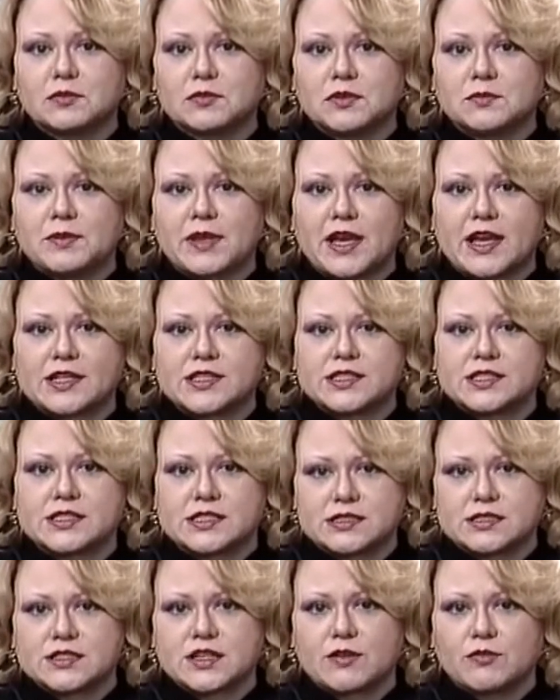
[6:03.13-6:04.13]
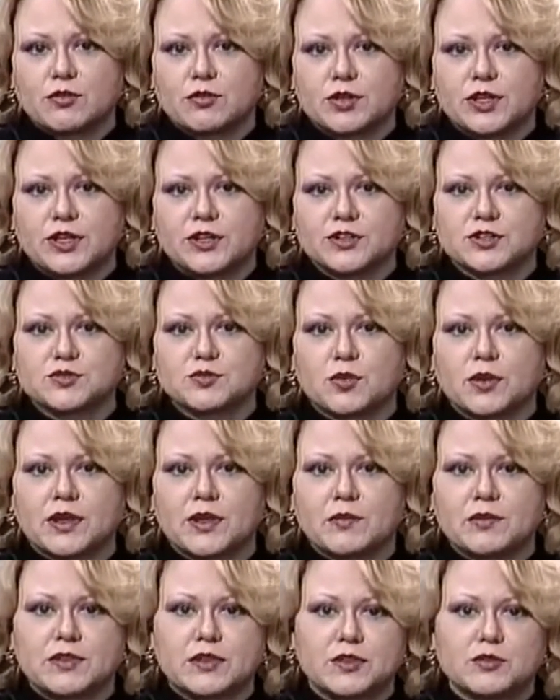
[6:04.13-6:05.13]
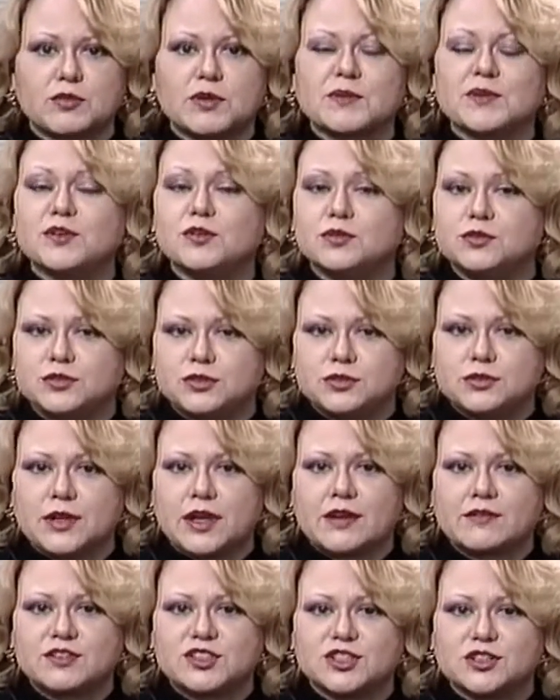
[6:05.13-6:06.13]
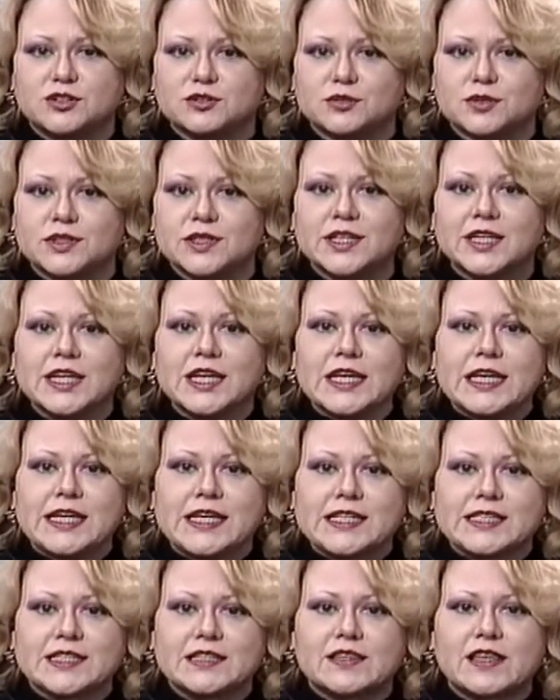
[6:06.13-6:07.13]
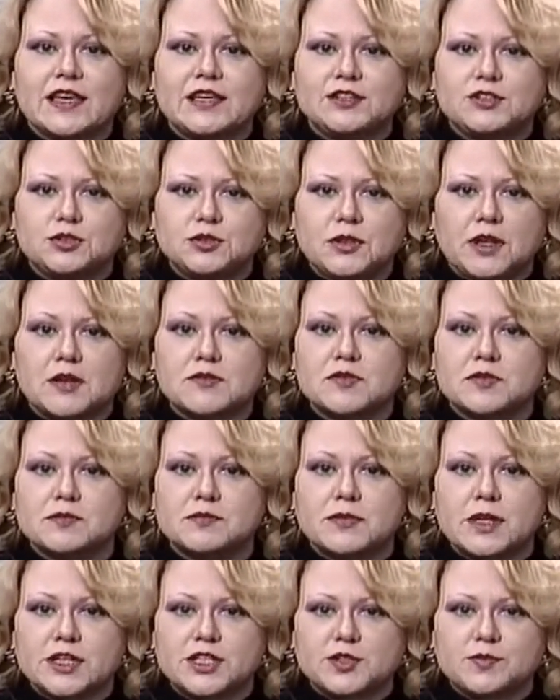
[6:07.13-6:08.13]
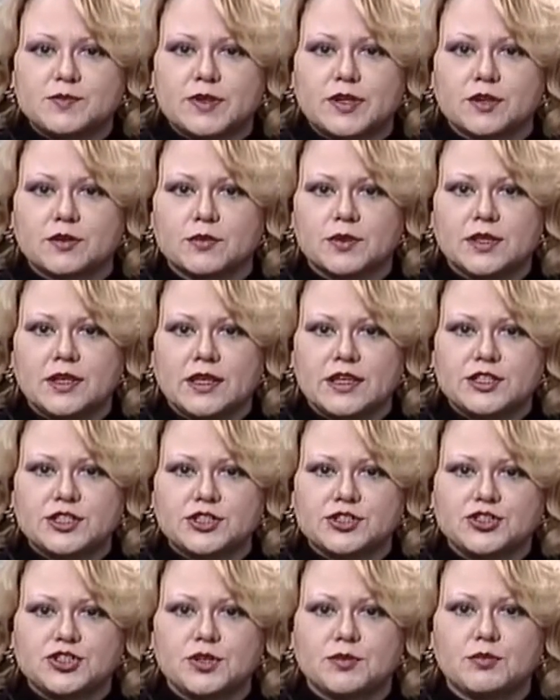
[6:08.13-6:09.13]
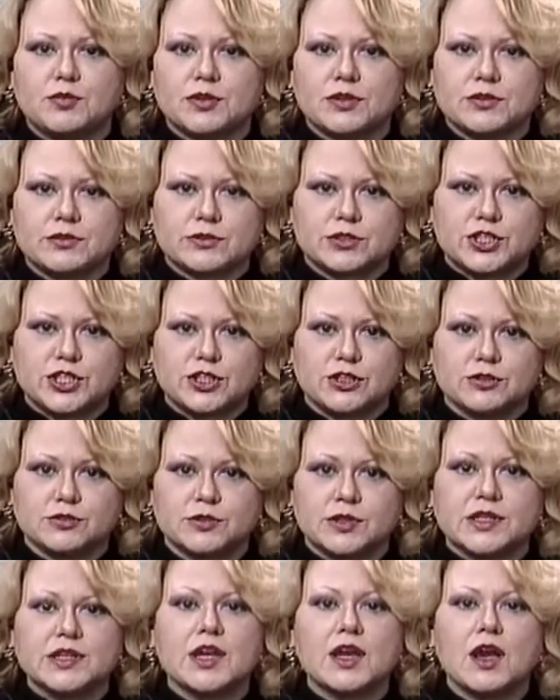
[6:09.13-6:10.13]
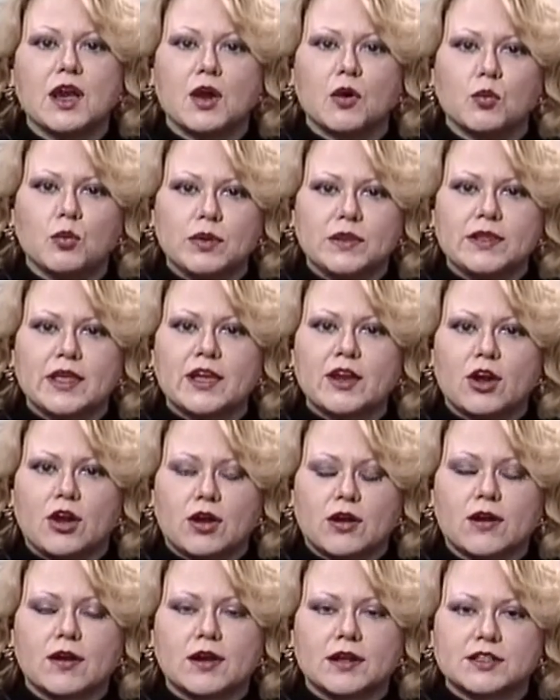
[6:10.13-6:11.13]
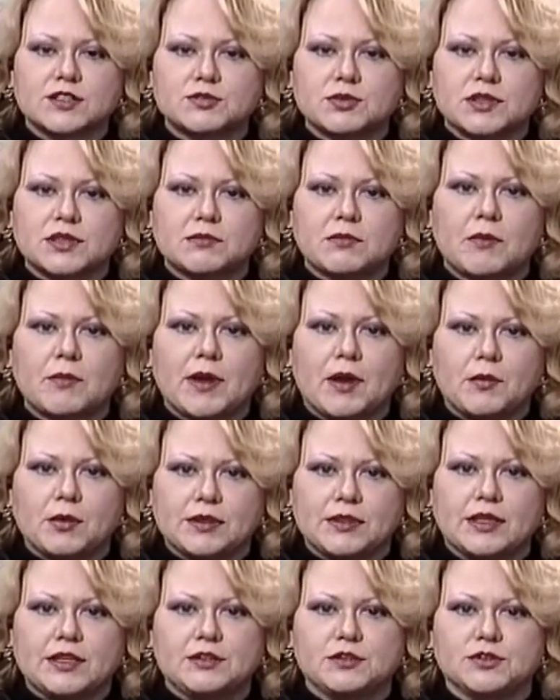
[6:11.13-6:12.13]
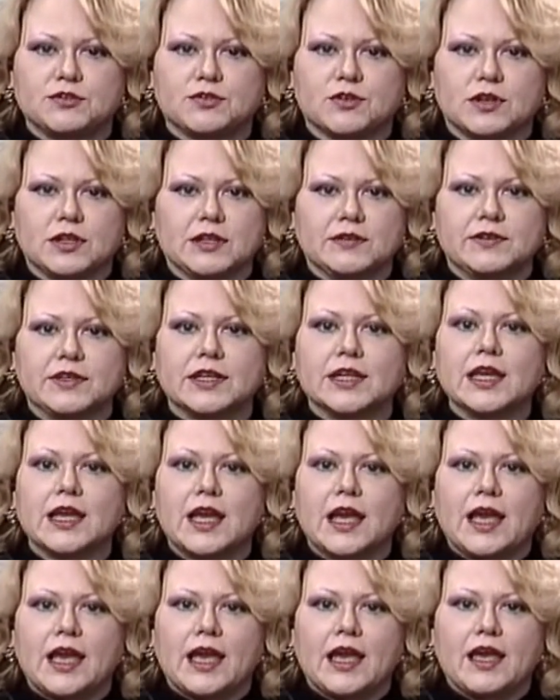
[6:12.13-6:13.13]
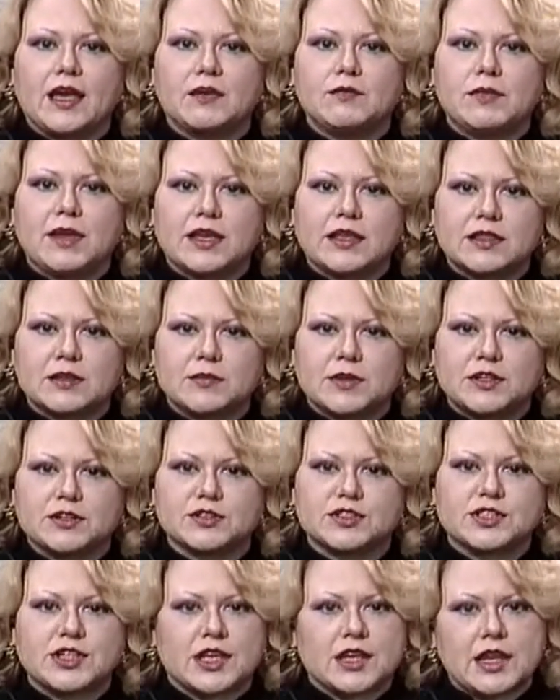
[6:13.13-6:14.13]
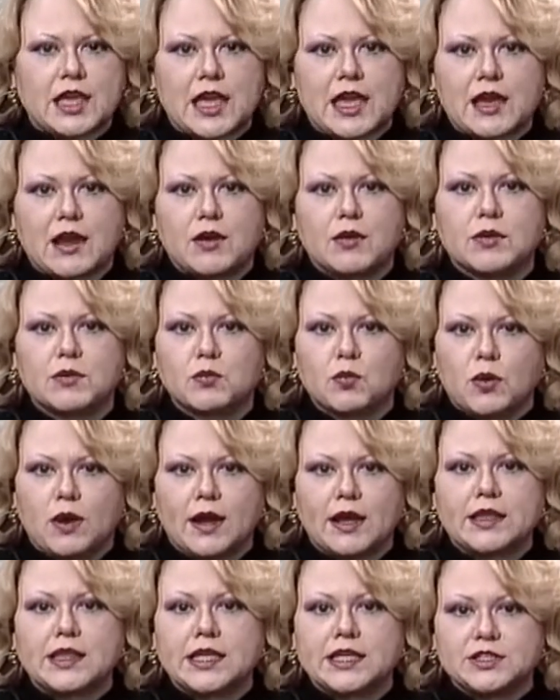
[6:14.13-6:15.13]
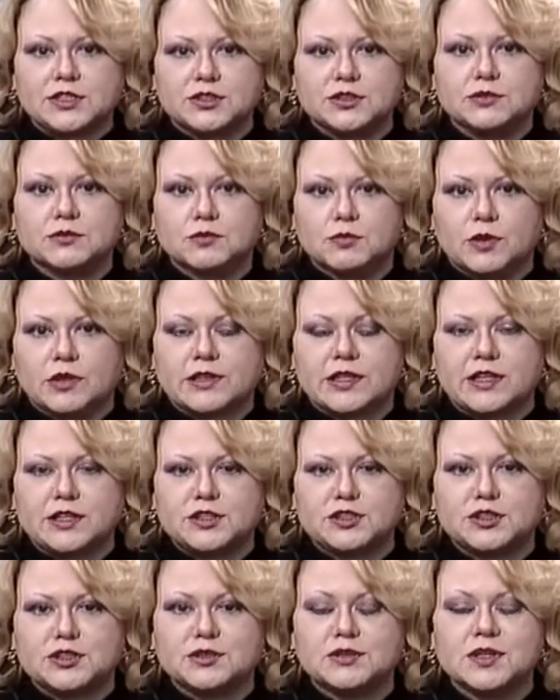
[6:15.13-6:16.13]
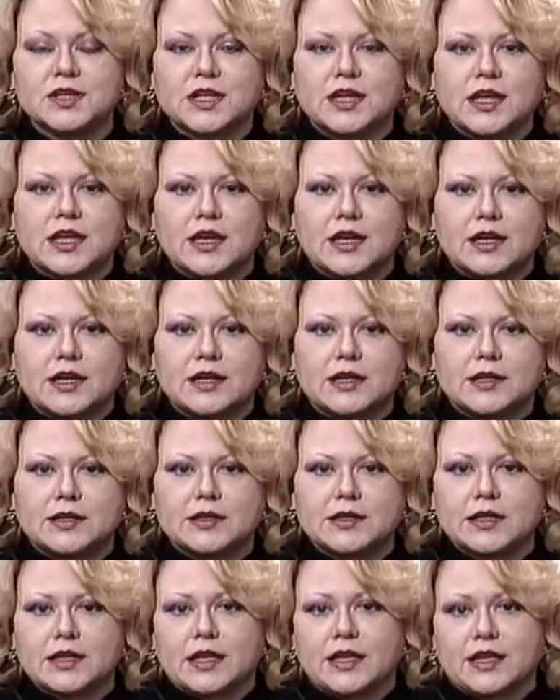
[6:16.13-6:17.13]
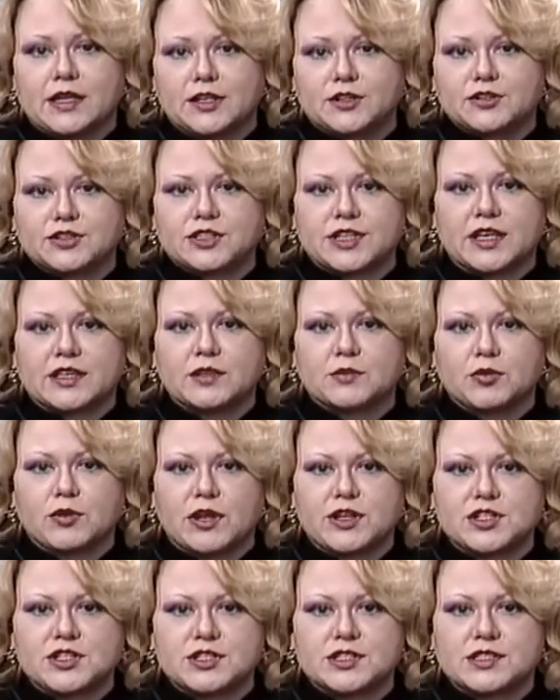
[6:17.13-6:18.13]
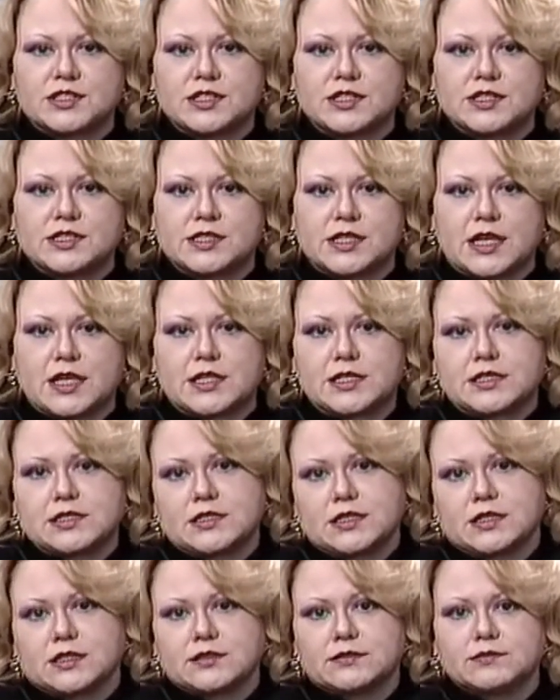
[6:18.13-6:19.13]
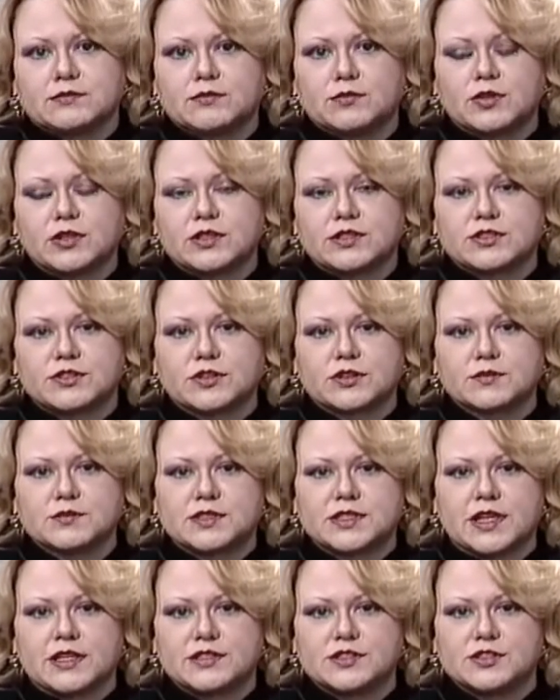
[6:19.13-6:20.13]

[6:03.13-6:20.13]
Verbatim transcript: the past several years working with other women who do have children is that they do have a much better relationship with their children when they are honest with them about what they do for a living and make them understand how and why they do what they do, uh, and understand the prejudices and uh, what the circumstances